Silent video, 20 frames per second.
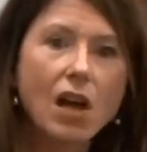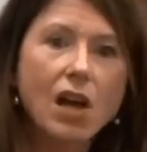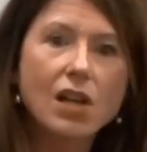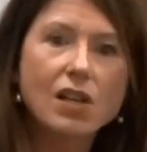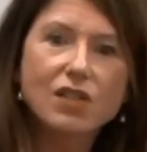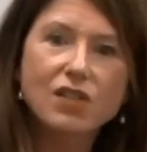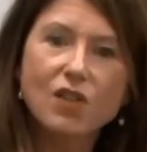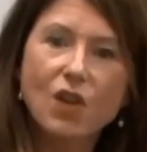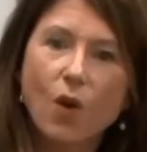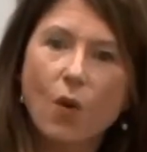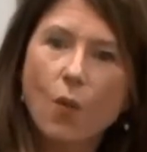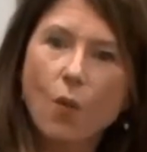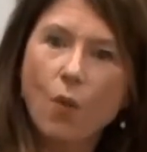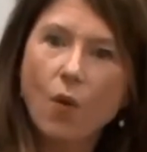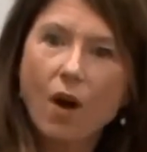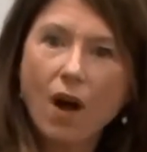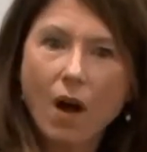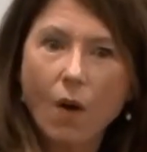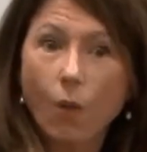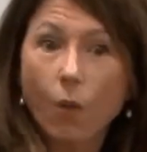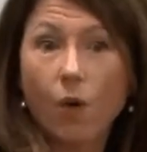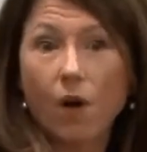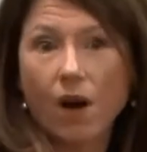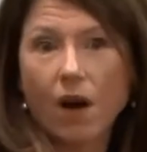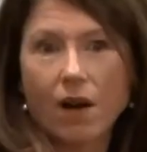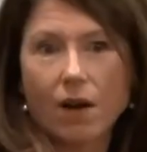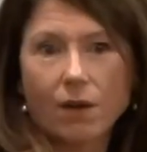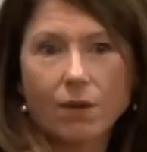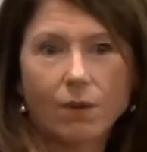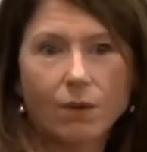So what
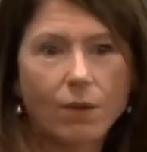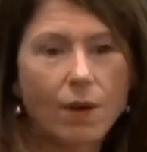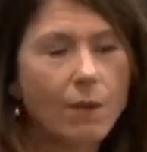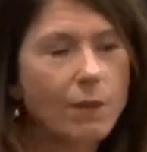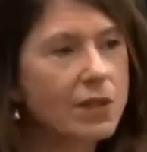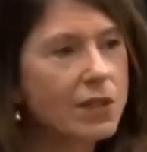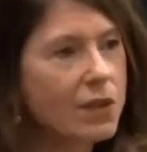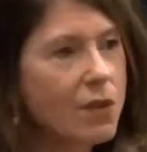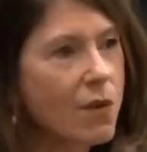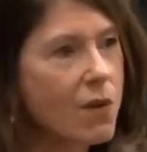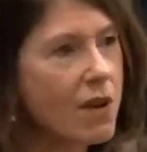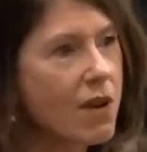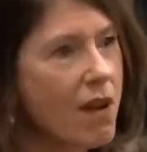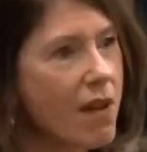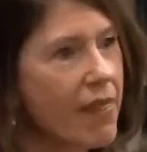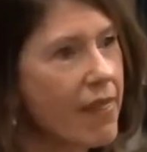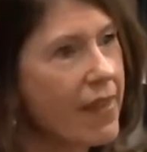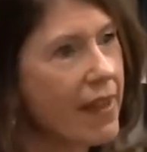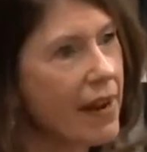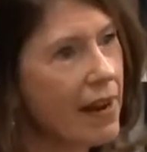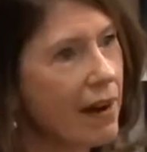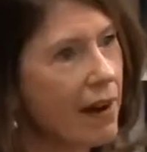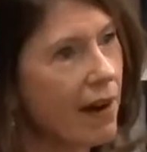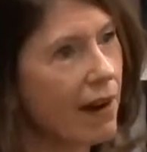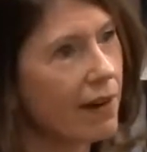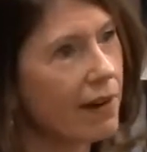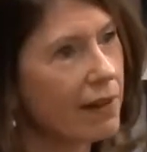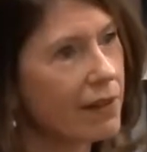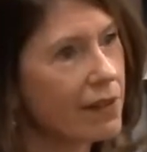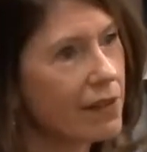what what was going on
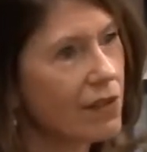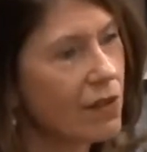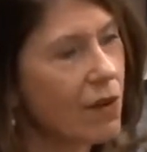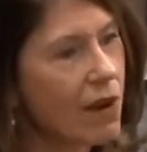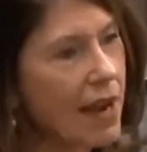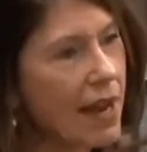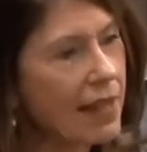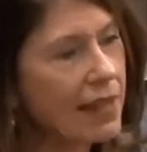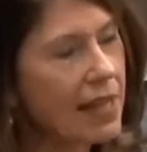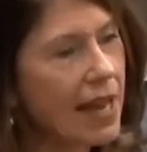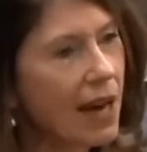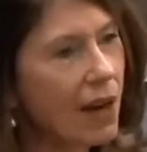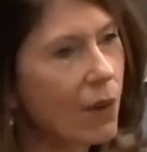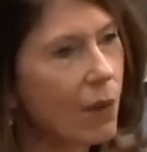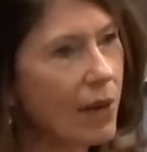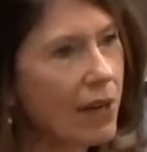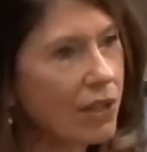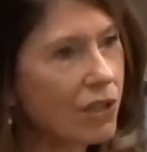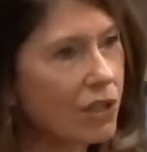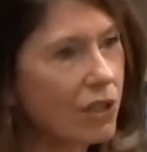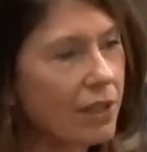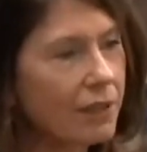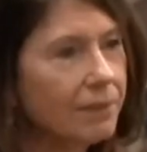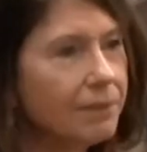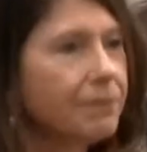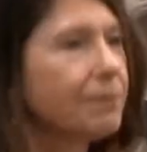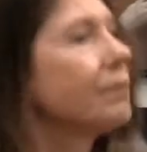there? So I had that question.